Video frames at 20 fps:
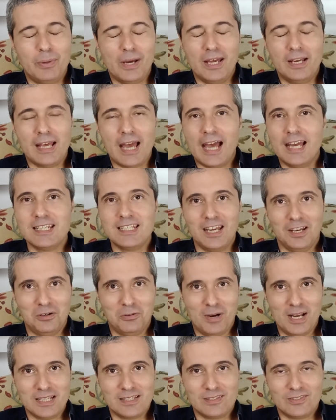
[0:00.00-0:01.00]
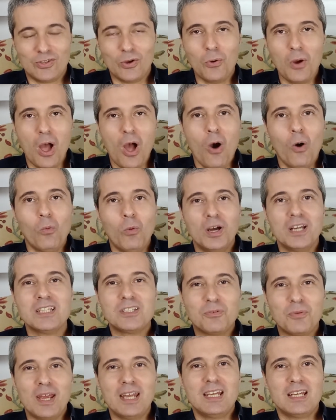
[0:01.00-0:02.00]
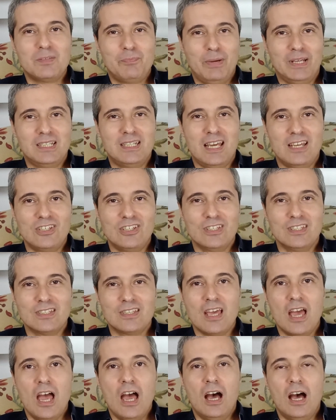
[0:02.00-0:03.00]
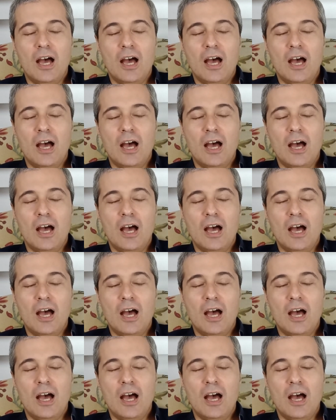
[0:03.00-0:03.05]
But I digress. So, what is Great Expectations?